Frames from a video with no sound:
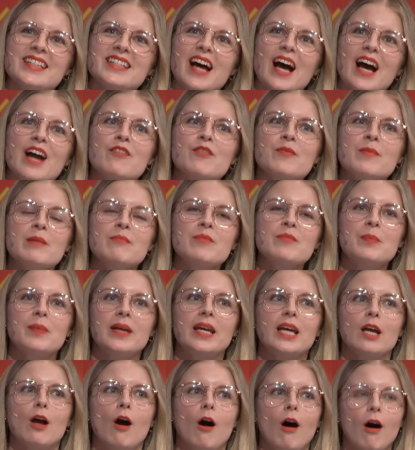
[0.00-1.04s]
I remember
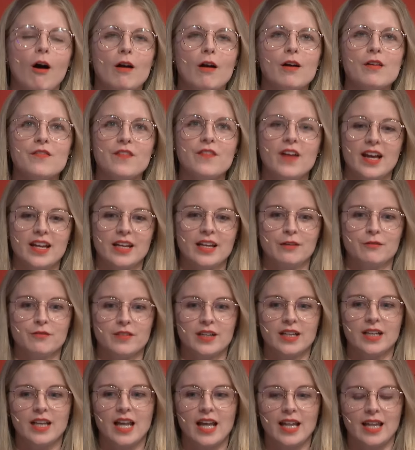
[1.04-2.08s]
being horrified and
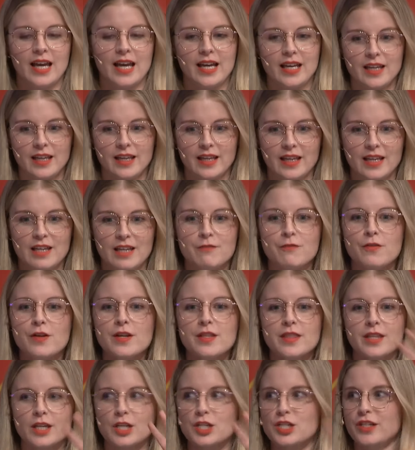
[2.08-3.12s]

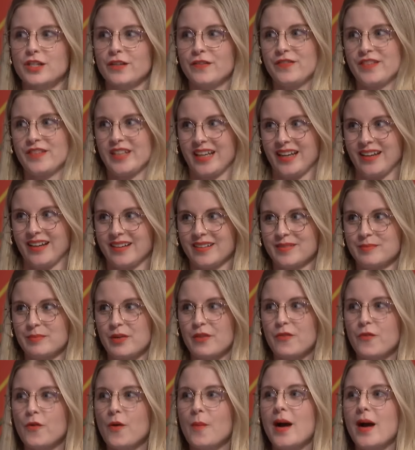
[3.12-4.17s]
everything shifting
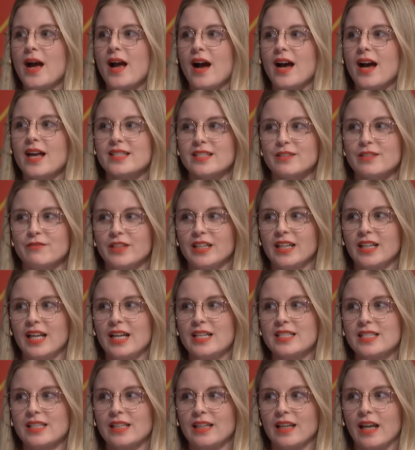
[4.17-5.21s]
before my eyes and
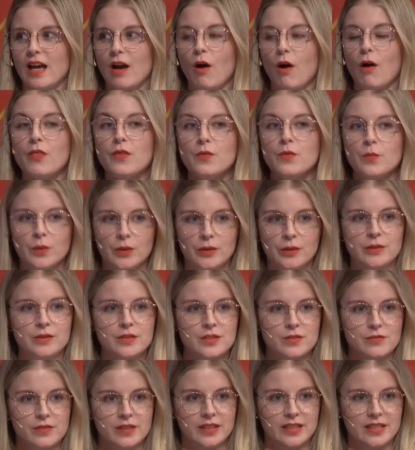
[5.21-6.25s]
realizing the world
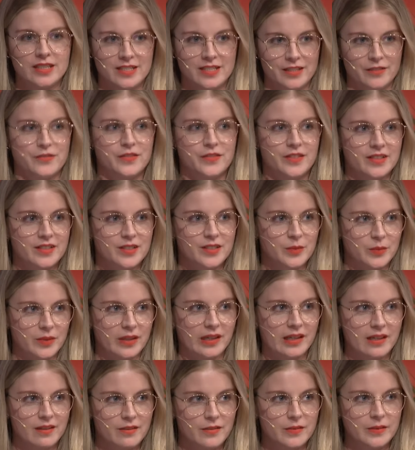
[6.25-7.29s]
is really different to what
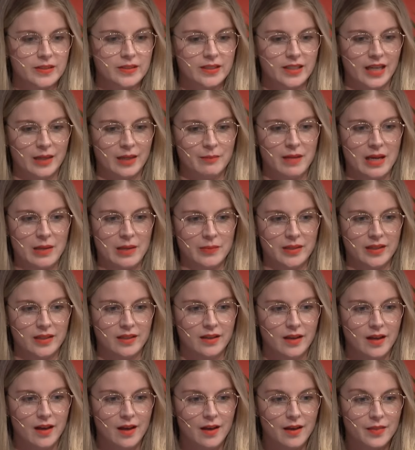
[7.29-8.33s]
I thought. And
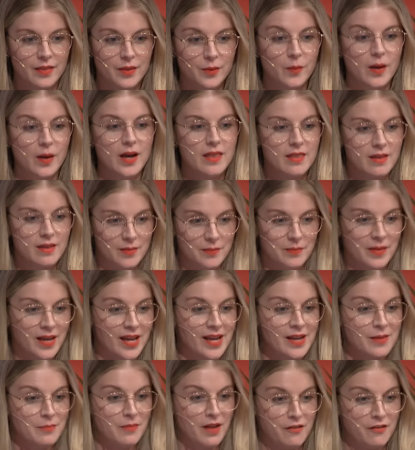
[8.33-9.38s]
maybe the way that
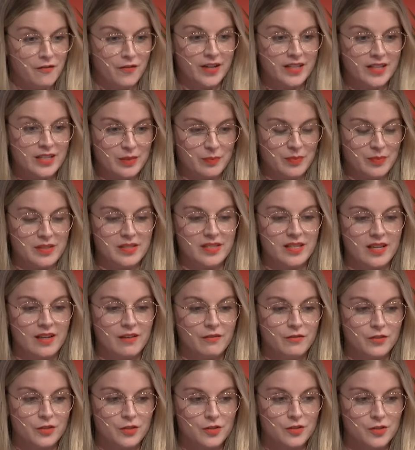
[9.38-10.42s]
me and my friends are
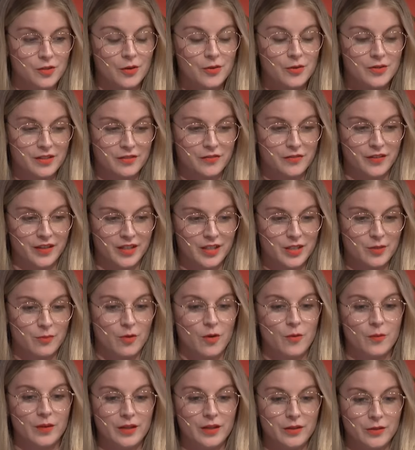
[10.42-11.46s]
perceived is so different to
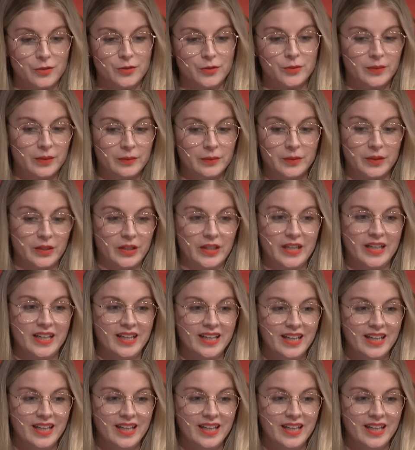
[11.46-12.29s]
what we thought we were.